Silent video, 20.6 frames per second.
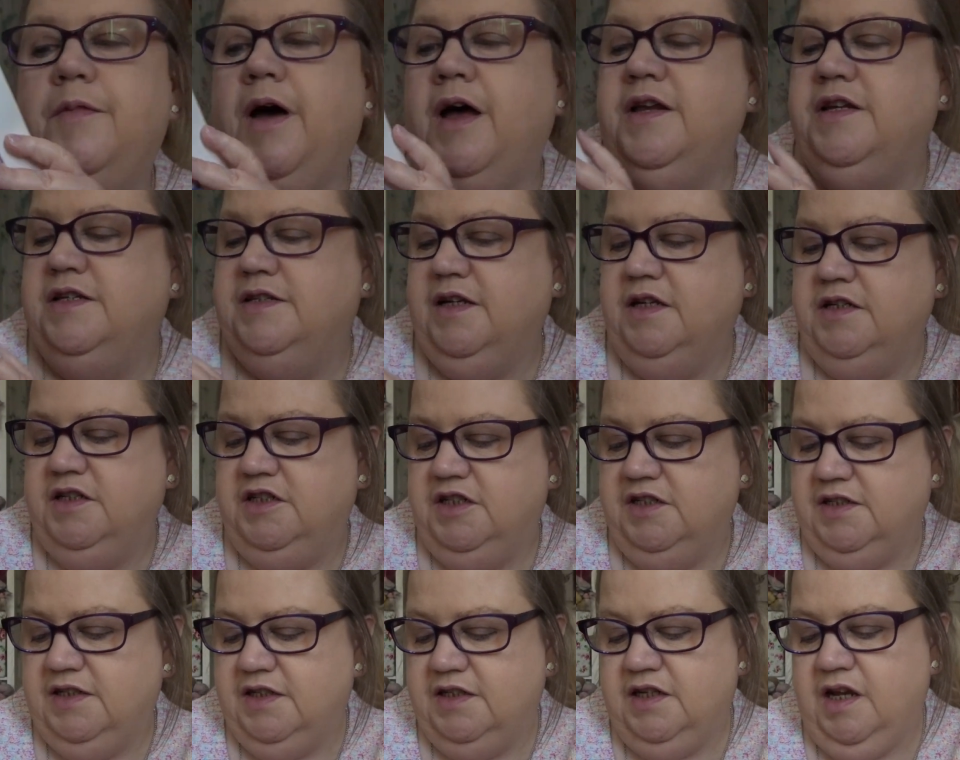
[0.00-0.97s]
decided
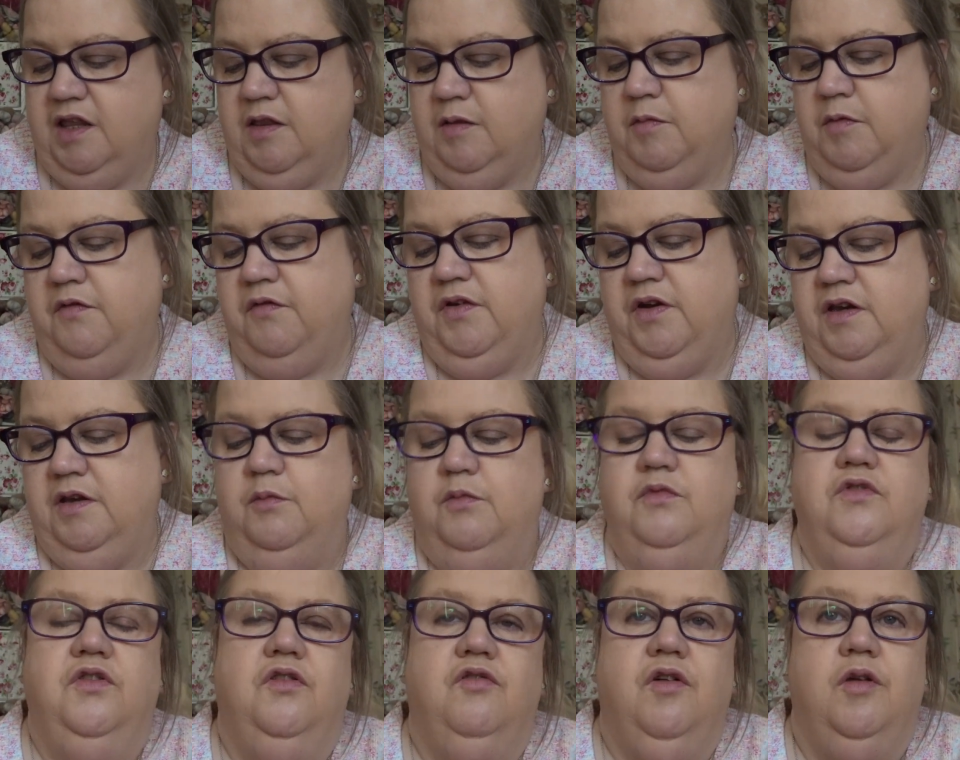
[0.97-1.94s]
just to take them off, and I didn't
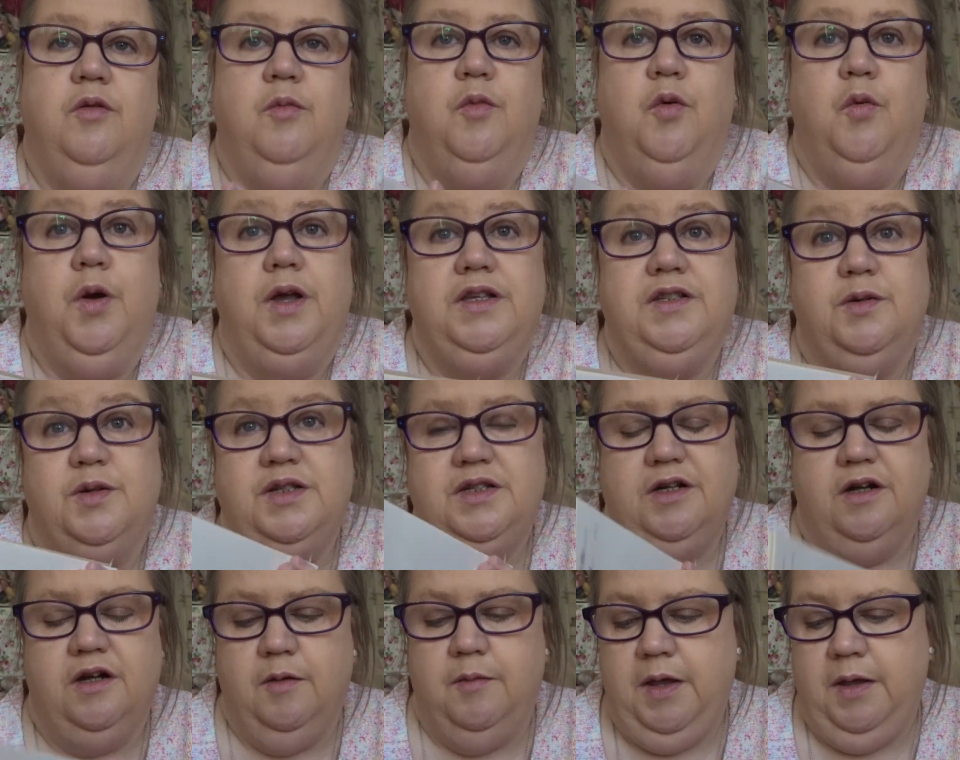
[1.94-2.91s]
want to throw them away, so I
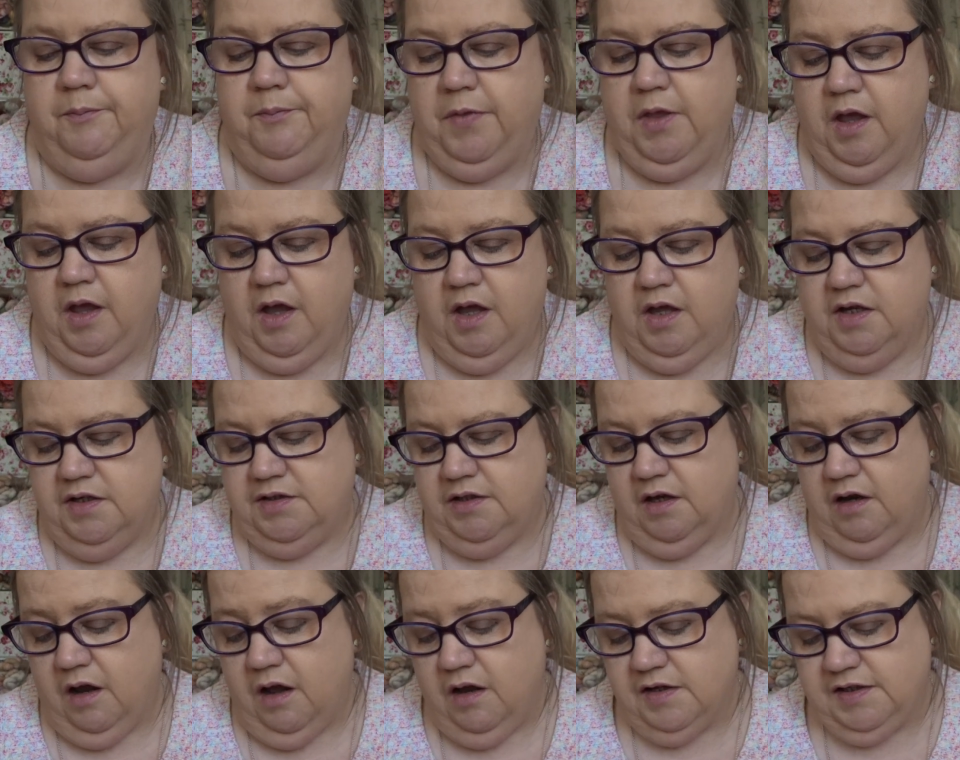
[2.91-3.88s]
stuck them in. So
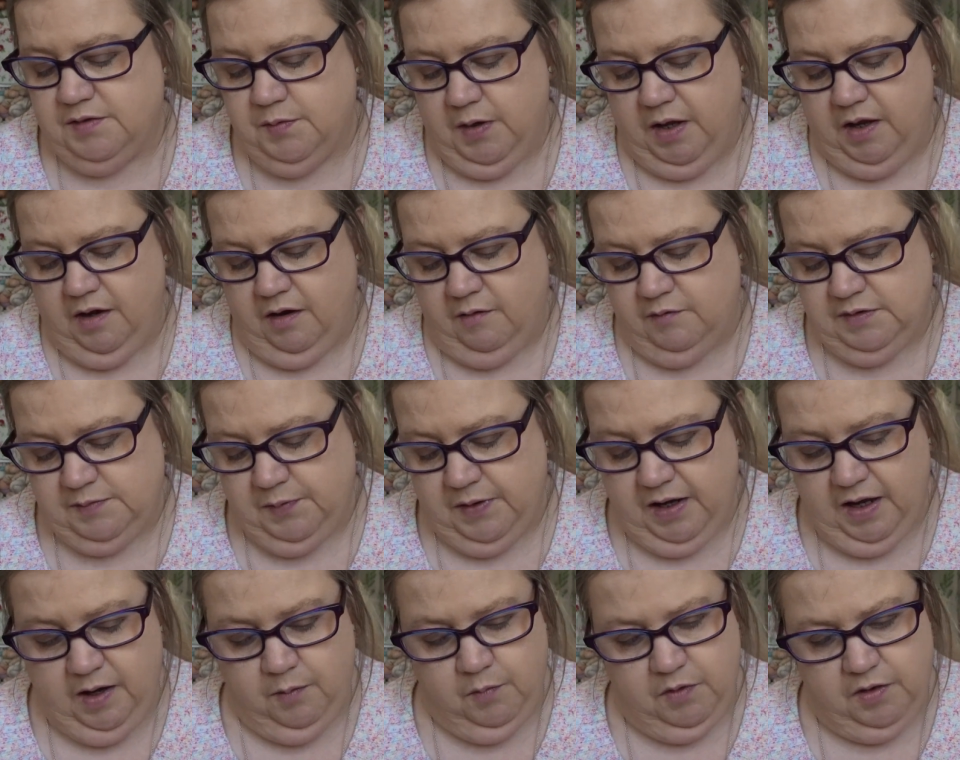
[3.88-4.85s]
last week I was
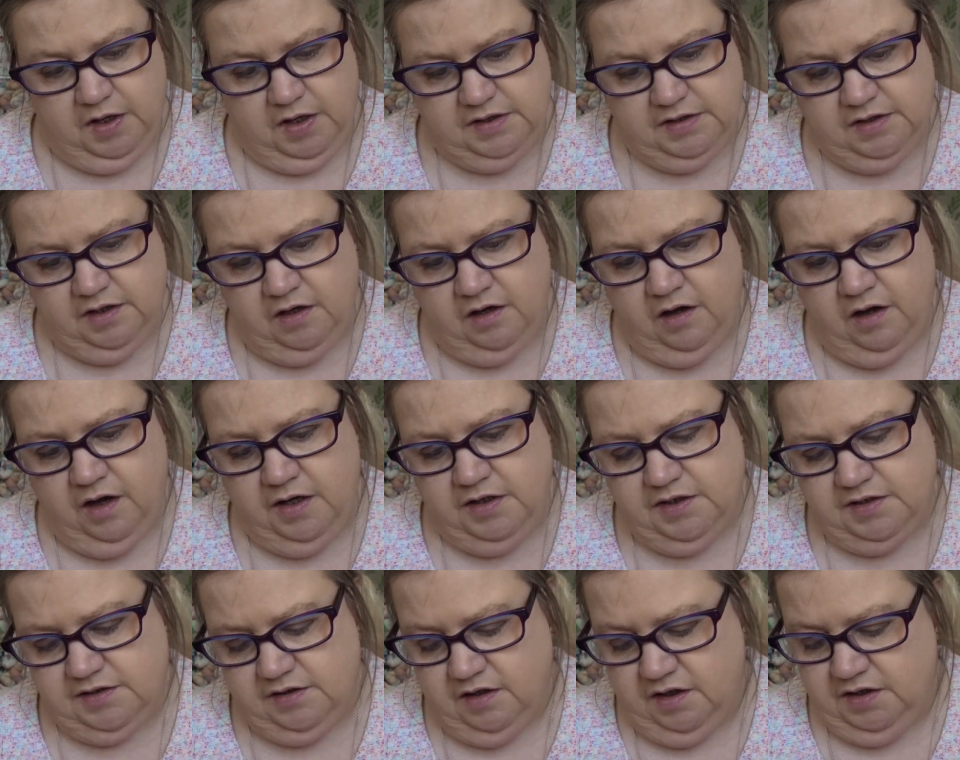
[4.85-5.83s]
playing with this, and I
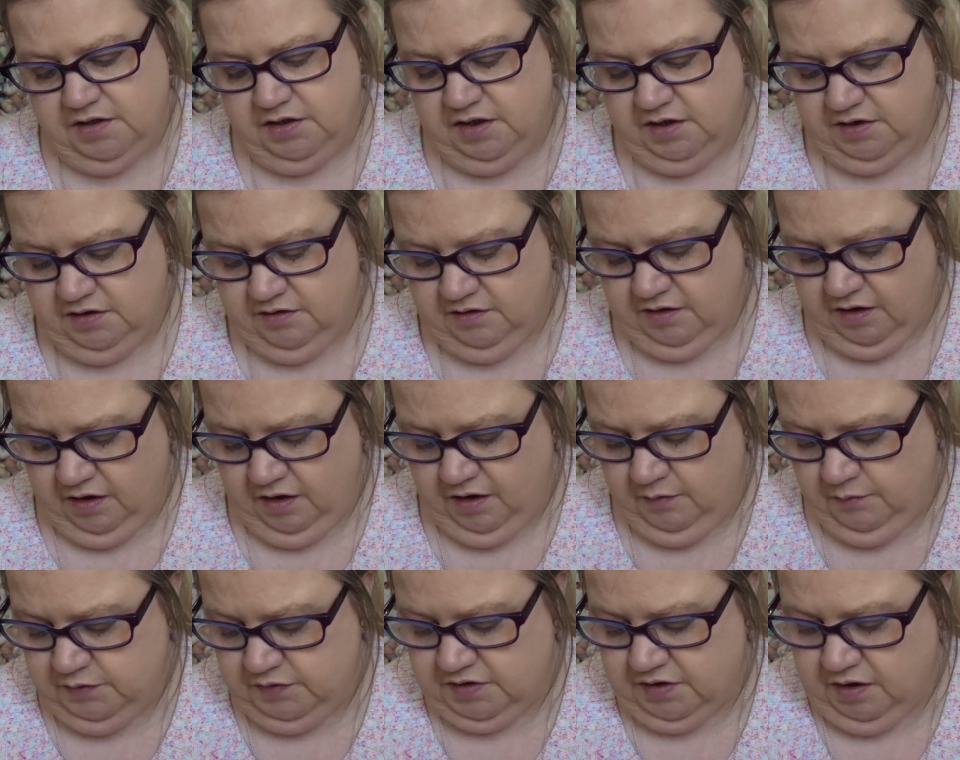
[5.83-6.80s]
decided that I
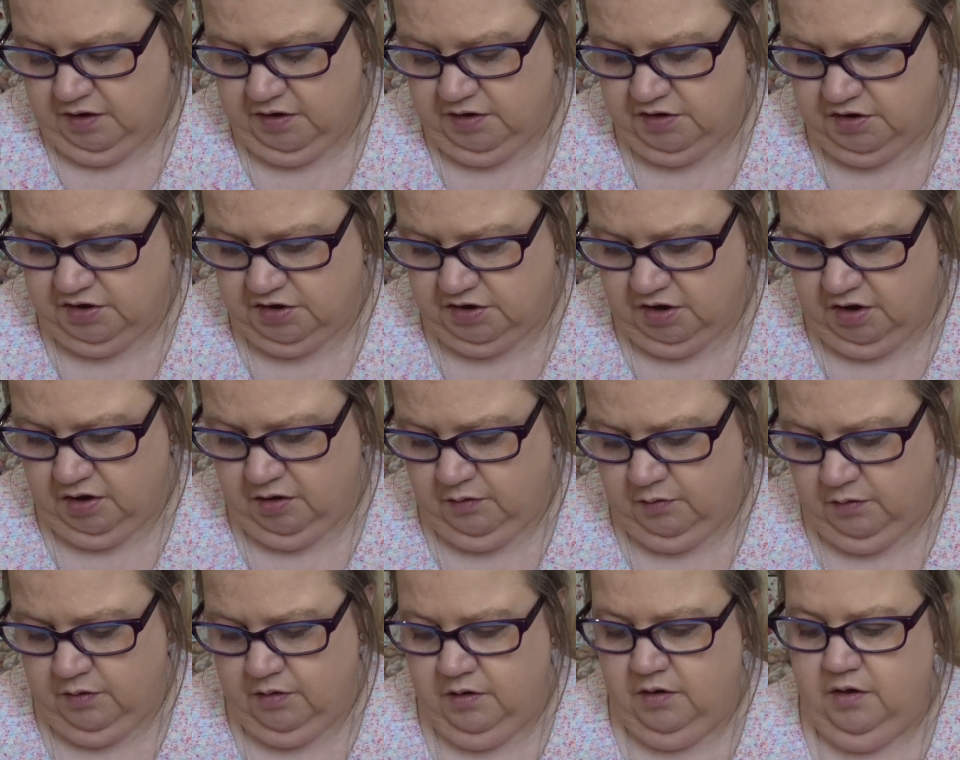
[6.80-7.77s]
was going to do
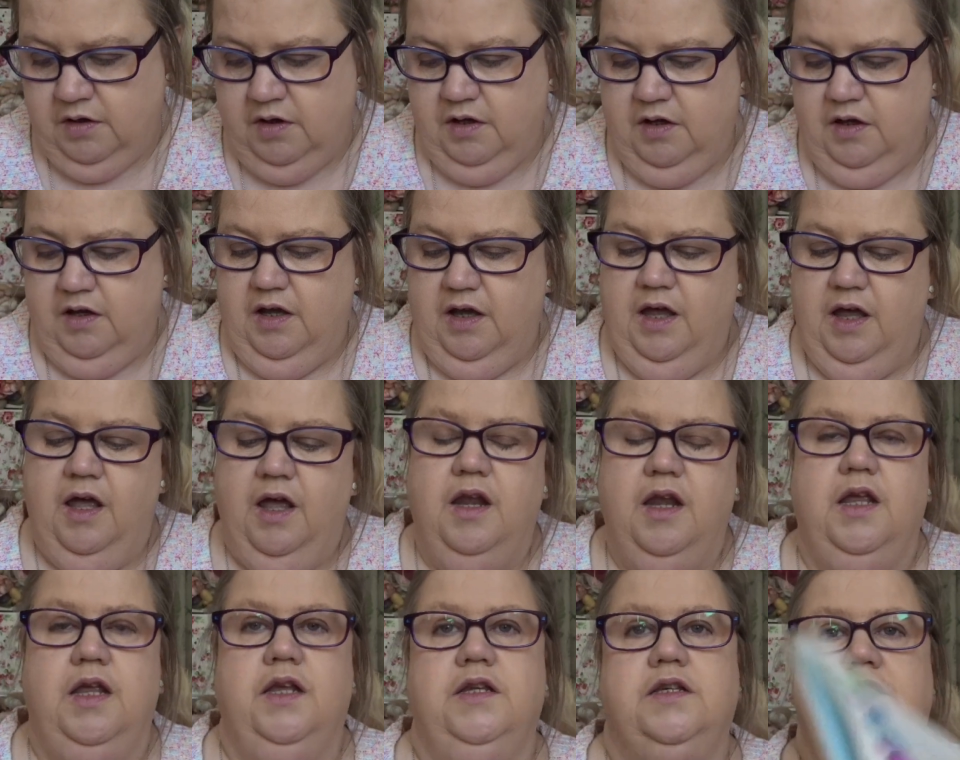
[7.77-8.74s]
an
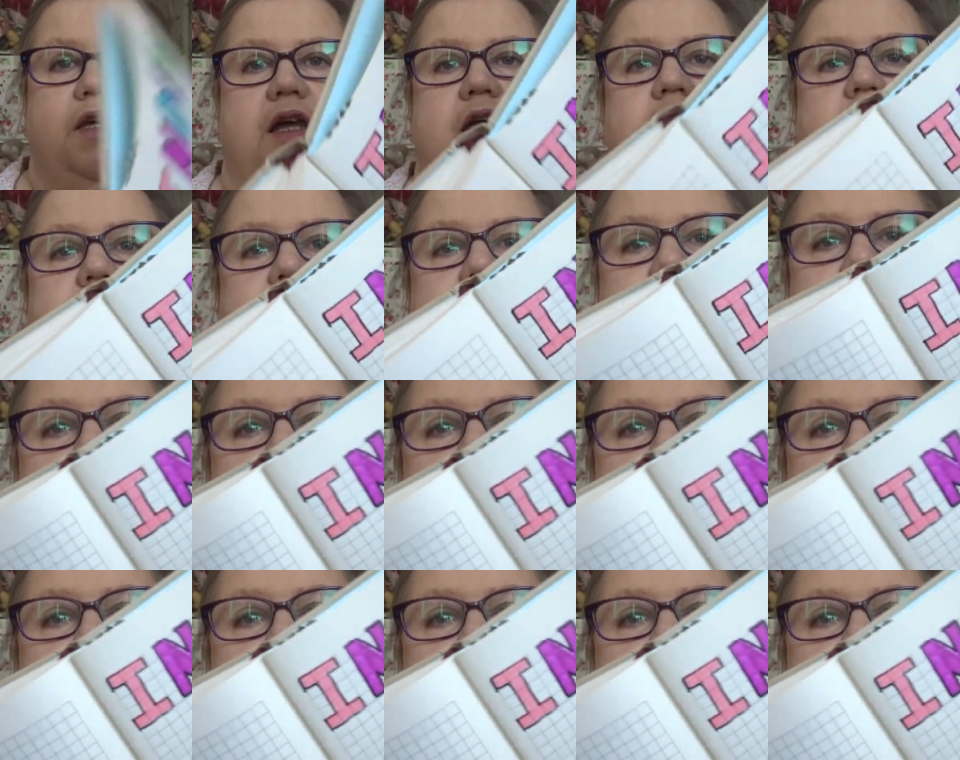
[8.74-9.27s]
index.